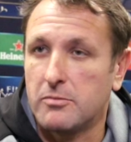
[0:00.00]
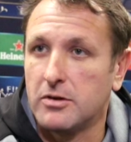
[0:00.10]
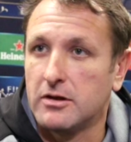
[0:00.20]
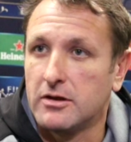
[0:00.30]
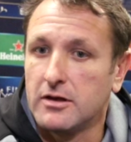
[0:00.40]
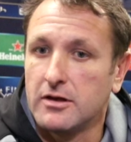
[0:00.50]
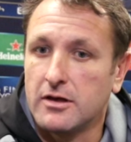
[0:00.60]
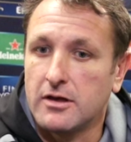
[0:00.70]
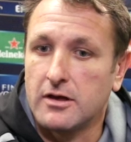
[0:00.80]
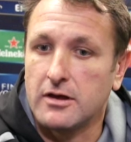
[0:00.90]
people,
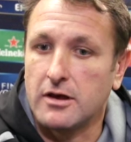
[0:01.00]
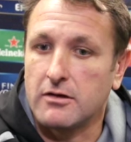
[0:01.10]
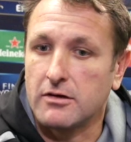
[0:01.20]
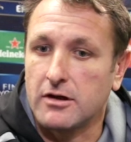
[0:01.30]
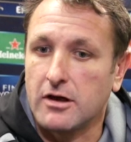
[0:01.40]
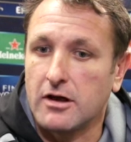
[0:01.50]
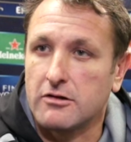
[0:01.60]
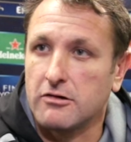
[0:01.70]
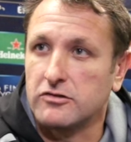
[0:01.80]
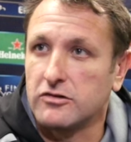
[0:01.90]
you know,
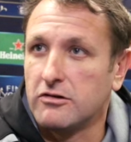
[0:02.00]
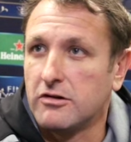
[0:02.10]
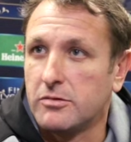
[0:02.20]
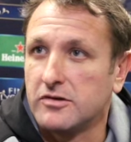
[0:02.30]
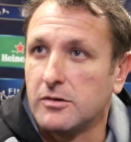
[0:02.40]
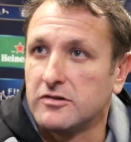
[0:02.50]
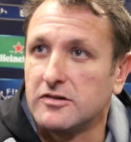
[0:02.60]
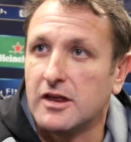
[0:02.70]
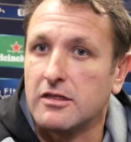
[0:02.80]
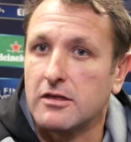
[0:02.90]
across Europe as much
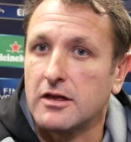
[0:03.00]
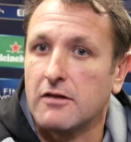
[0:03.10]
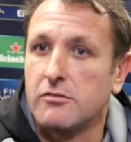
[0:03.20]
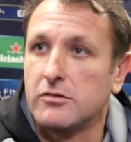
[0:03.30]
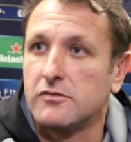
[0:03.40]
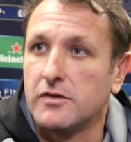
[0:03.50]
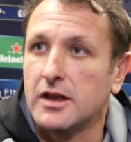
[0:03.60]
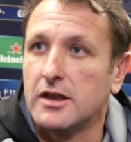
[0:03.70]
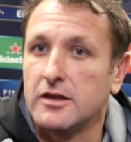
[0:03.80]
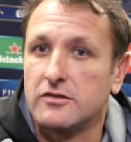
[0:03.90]
as anything. Everyone's
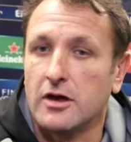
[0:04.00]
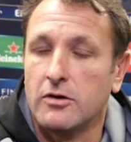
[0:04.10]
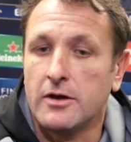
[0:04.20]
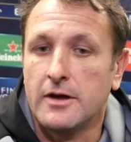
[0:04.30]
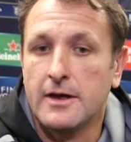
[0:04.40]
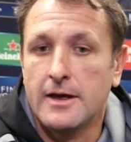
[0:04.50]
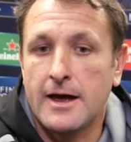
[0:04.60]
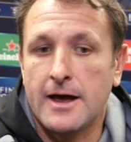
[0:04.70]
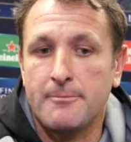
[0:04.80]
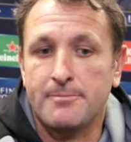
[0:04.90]
feeling it. So
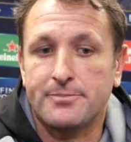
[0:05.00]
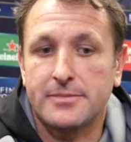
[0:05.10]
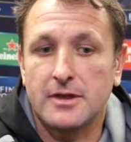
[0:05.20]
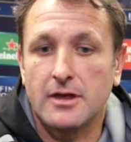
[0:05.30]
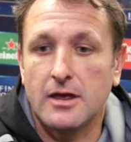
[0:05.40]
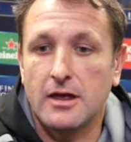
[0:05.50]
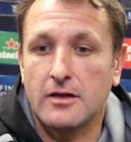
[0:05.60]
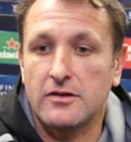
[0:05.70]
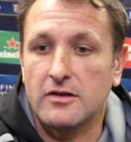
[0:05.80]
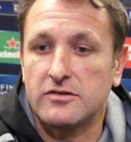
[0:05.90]

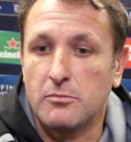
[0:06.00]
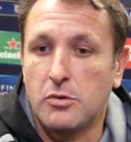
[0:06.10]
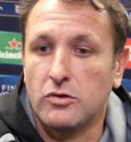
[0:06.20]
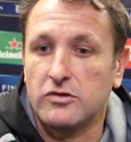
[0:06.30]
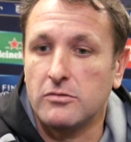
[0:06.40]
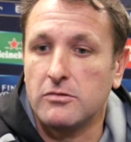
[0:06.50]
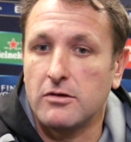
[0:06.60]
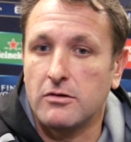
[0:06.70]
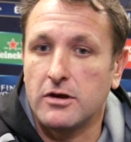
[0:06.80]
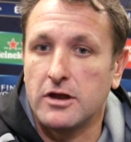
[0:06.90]
it's
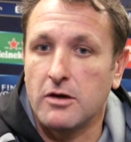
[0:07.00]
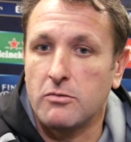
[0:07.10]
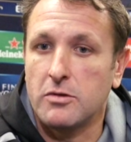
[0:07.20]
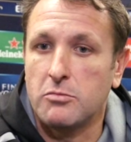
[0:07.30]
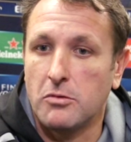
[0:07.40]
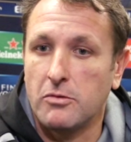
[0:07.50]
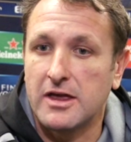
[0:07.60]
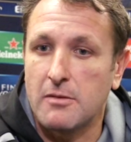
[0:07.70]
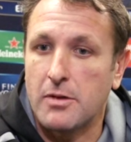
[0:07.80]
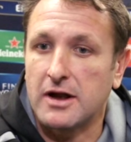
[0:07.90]
important, you know, we
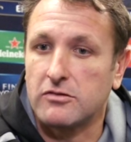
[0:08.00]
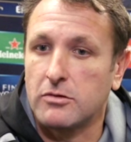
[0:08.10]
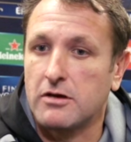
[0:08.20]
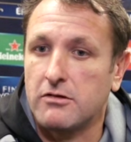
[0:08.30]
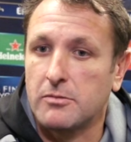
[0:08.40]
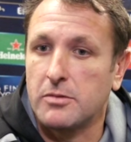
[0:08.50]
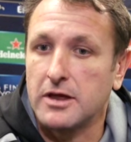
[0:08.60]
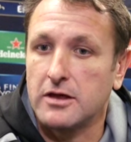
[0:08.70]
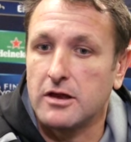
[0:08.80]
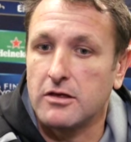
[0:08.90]
get back to our
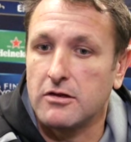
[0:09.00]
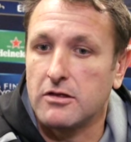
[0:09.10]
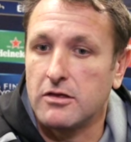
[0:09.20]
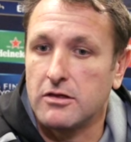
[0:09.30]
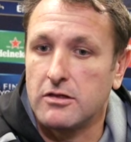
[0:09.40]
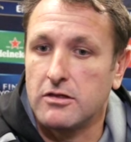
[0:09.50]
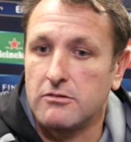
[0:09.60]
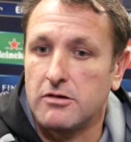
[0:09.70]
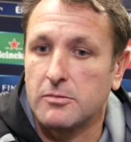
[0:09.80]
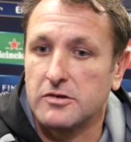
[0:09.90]
rugby. You know,
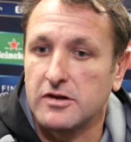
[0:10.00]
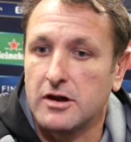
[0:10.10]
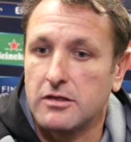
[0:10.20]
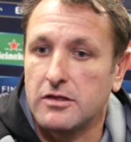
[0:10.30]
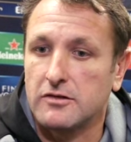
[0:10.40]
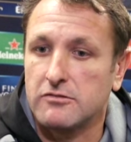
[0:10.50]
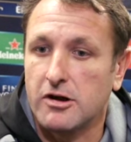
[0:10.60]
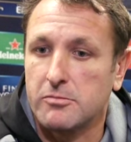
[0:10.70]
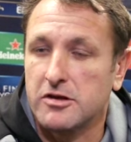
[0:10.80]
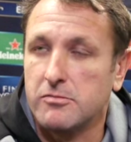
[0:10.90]
the rugby side of things, the
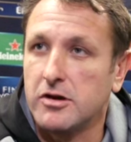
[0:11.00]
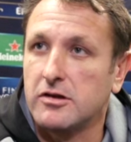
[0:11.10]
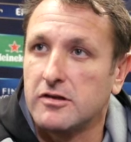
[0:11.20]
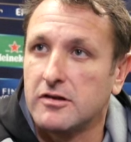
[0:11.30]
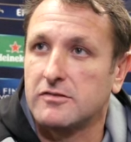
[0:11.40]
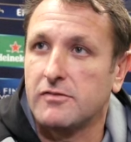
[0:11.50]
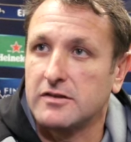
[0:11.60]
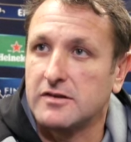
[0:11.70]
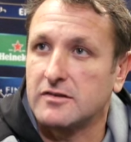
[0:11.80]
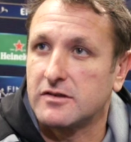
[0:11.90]
rugby community is
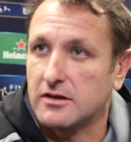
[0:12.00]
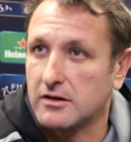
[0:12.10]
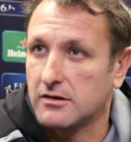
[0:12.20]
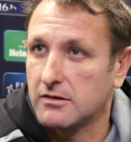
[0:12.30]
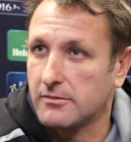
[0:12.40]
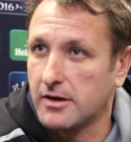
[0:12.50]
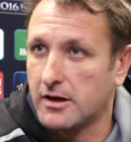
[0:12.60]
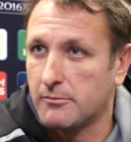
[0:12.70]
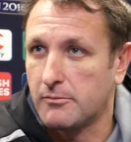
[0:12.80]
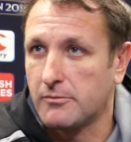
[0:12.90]
fantastic.
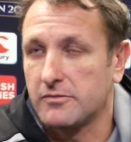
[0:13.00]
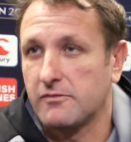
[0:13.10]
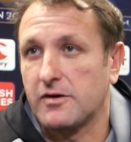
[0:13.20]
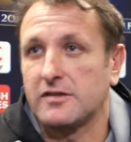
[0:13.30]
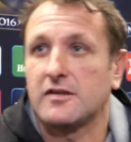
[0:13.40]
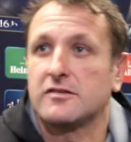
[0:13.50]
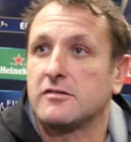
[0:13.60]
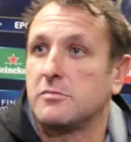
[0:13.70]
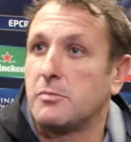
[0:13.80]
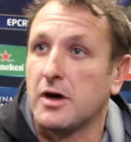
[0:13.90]

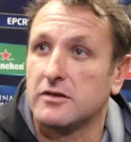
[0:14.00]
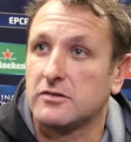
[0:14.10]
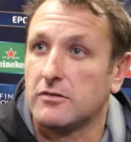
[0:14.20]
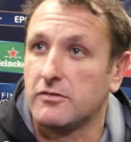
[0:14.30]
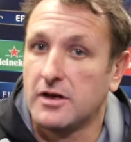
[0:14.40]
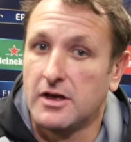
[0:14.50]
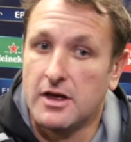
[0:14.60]
Fantastic to be part of,